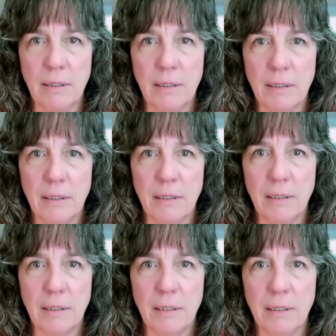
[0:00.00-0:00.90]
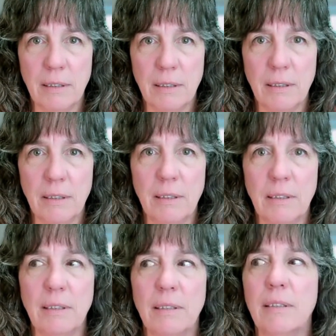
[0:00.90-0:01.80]

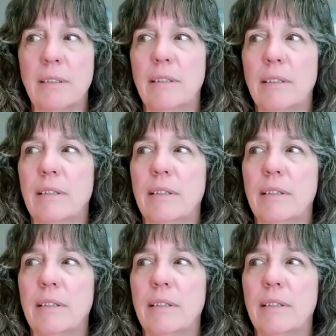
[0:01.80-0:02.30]
Nothing is said.